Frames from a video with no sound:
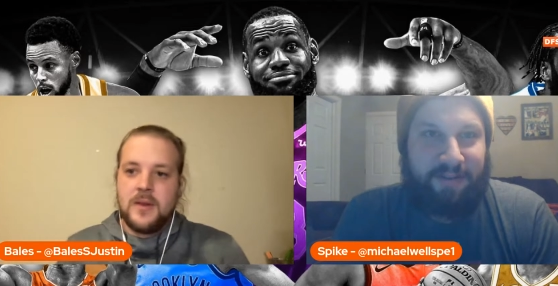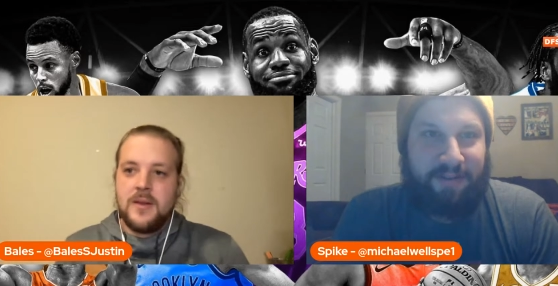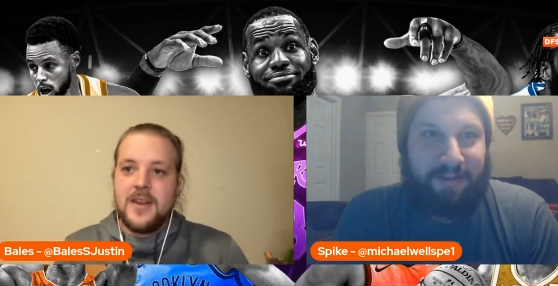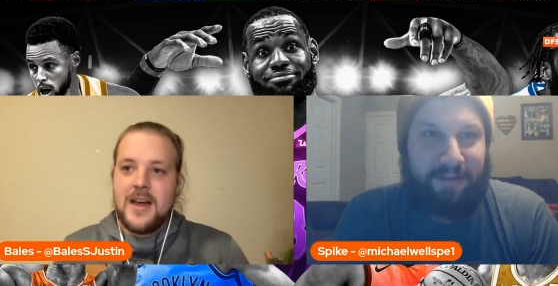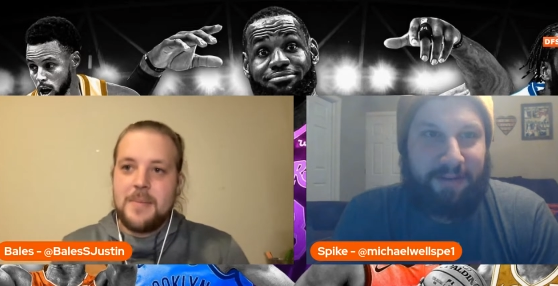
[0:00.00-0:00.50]

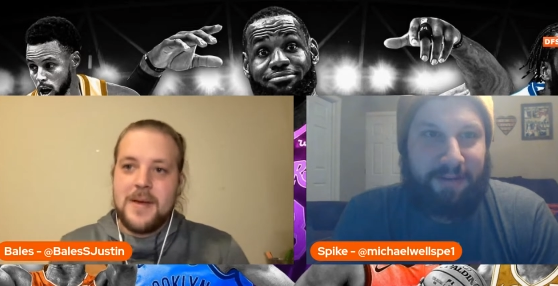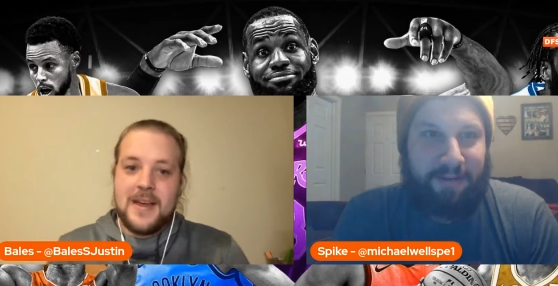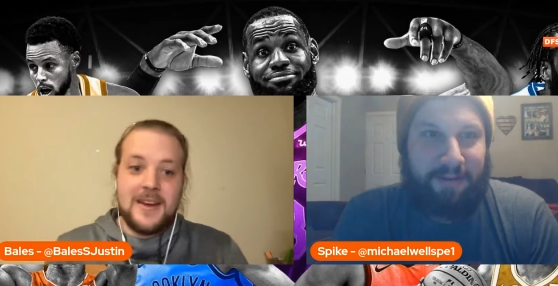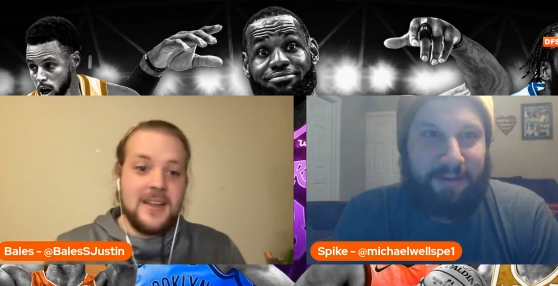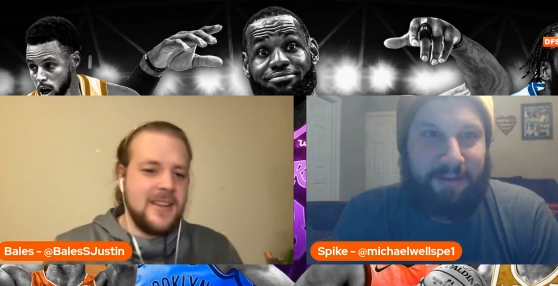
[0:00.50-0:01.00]
Speaker 1: Not
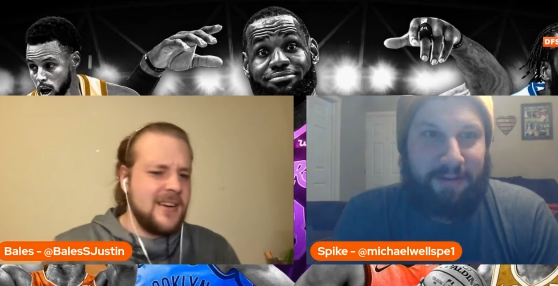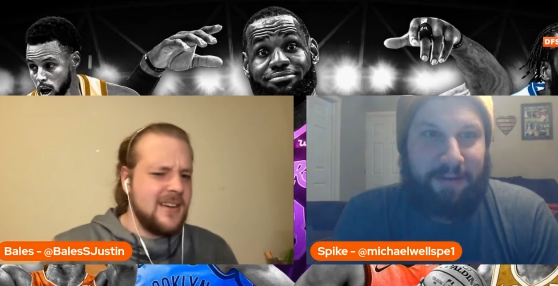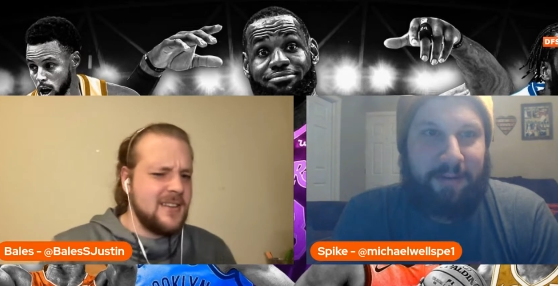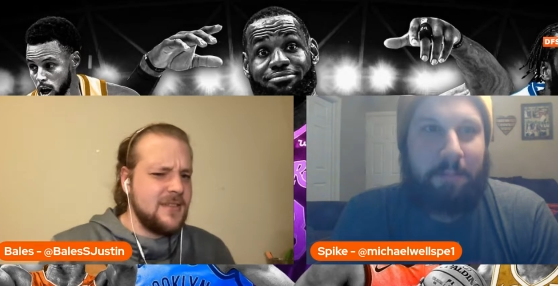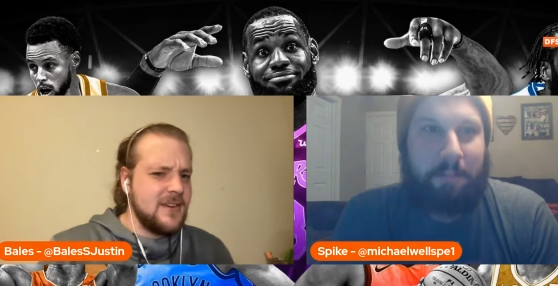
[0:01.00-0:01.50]
bad either. I
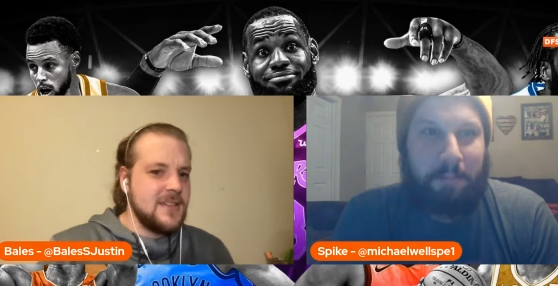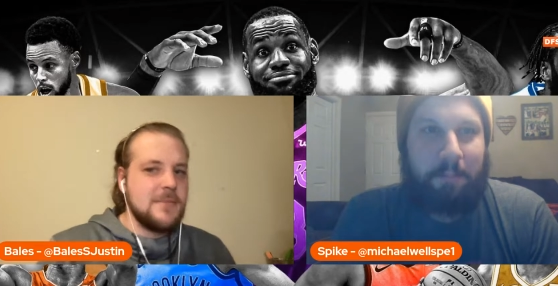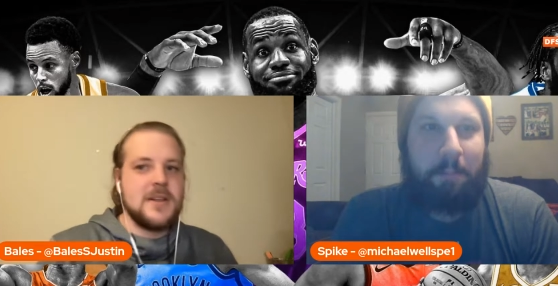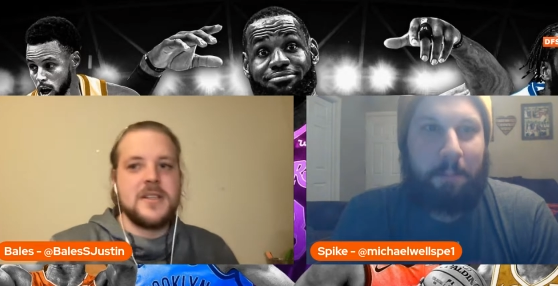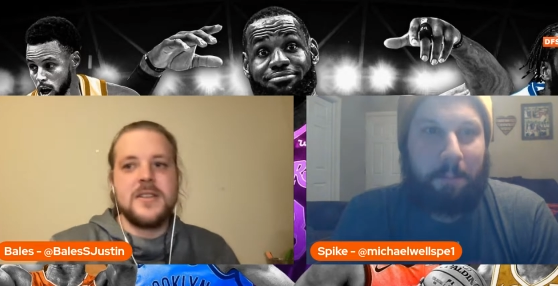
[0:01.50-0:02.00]
guess I forgot to
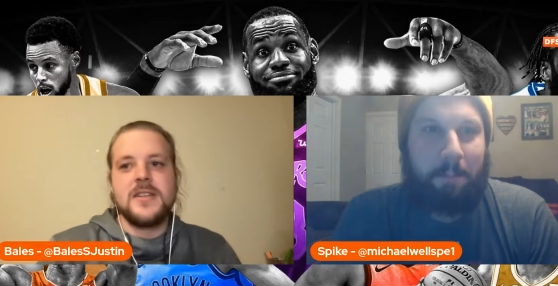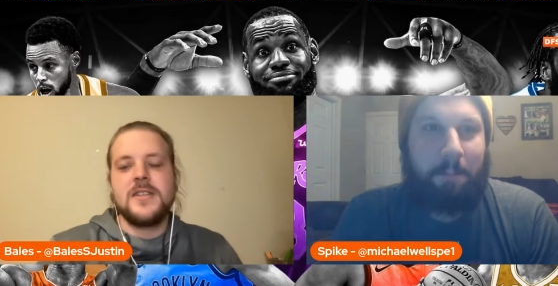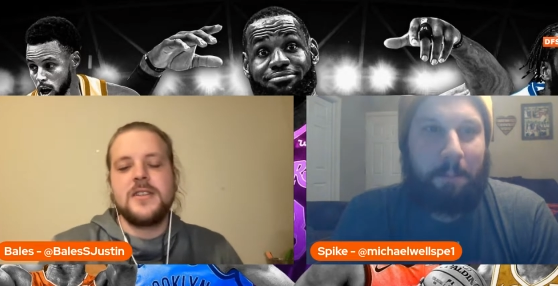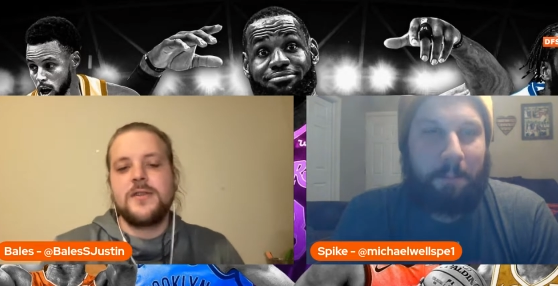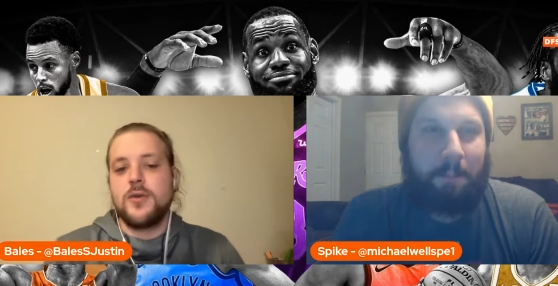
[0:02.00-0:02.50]
mention this
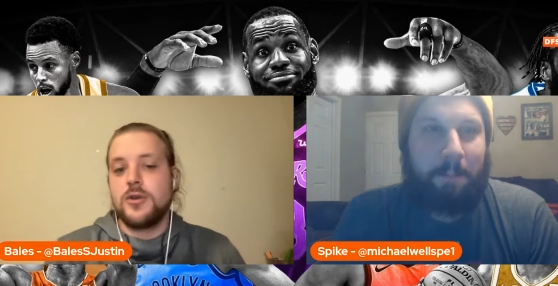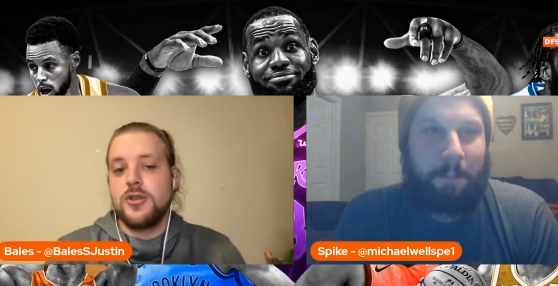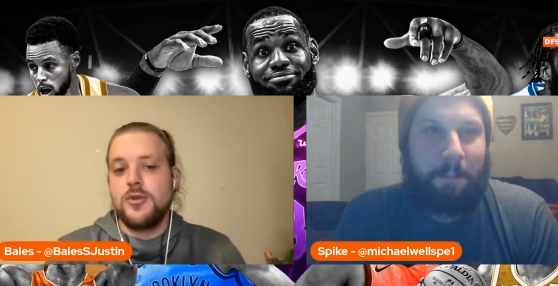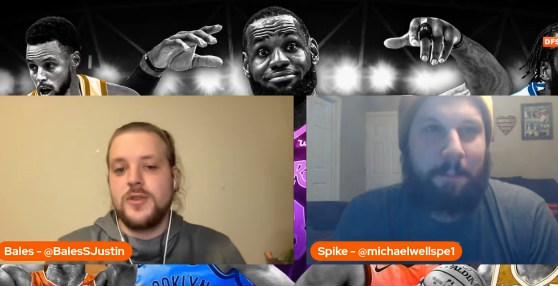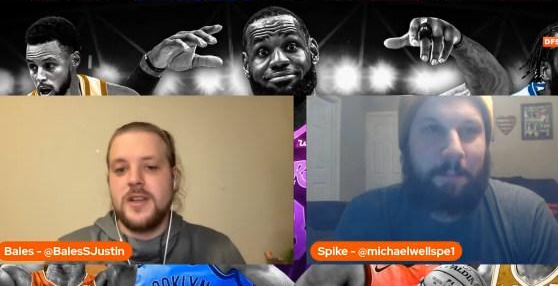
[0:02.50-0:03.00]
is for
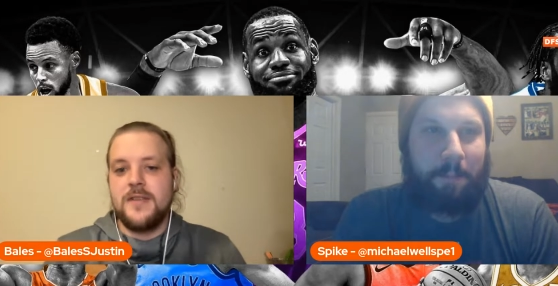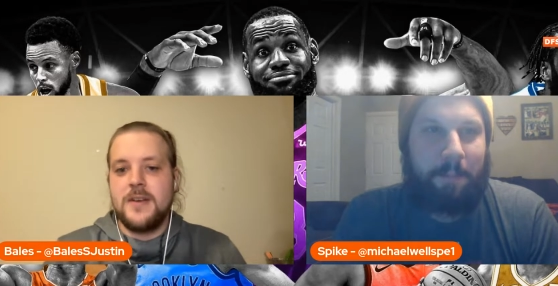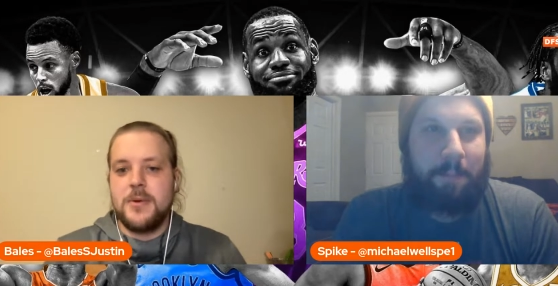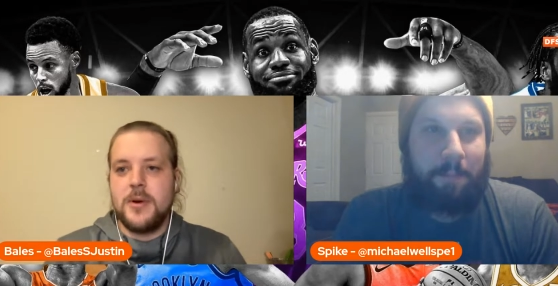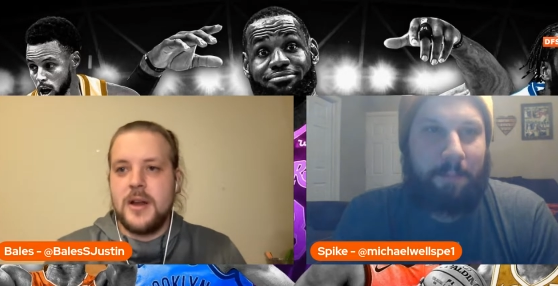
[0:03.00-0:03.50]
Tuesday,
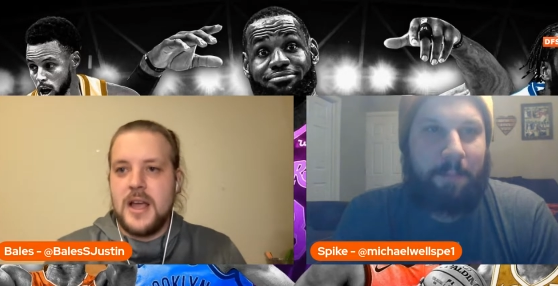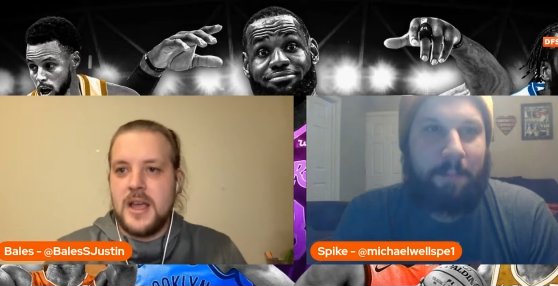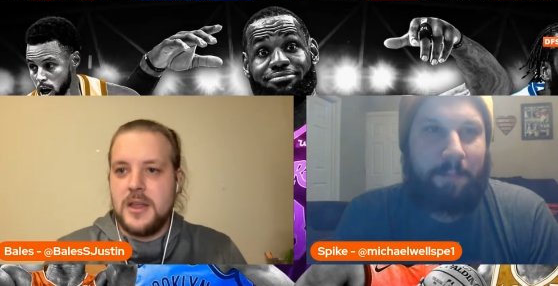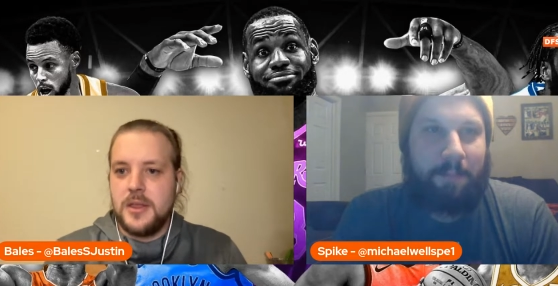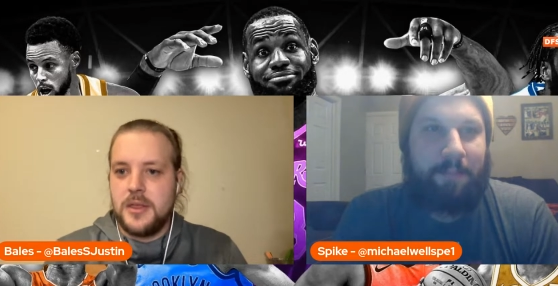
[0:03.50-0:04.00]
February
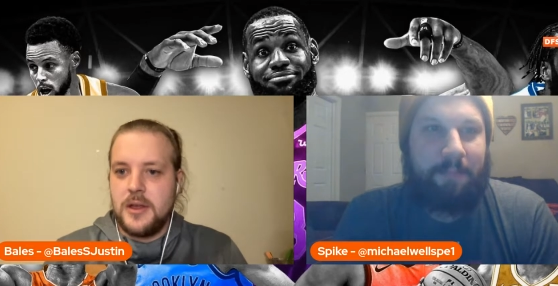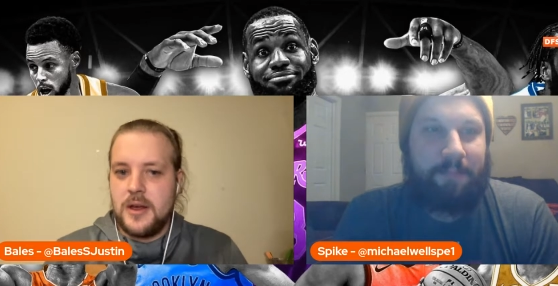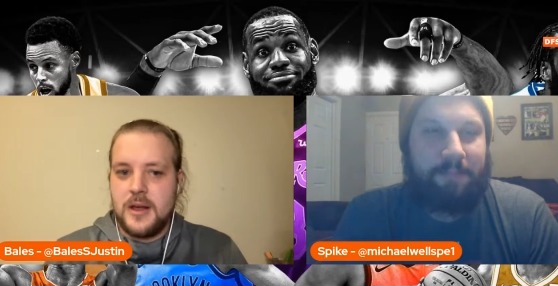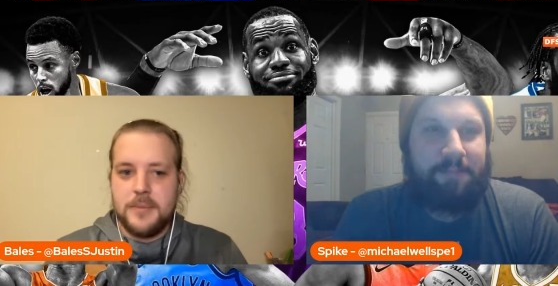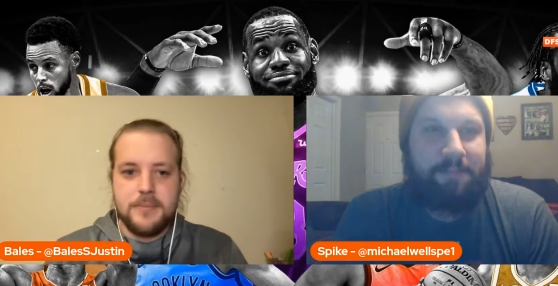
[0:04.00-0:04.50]
eighth.
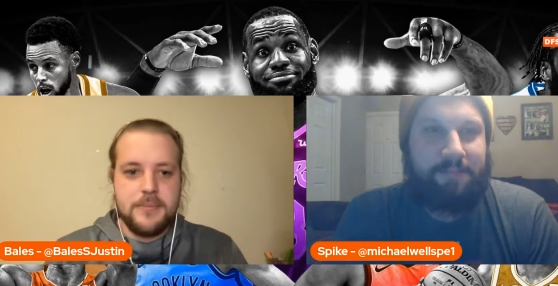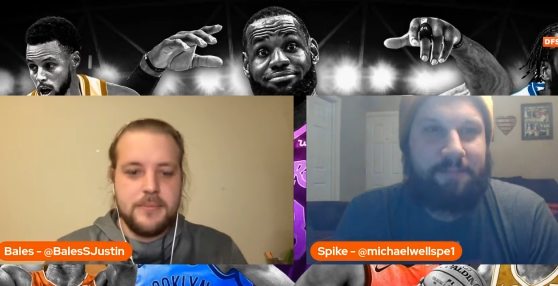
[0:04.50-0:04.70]
Um,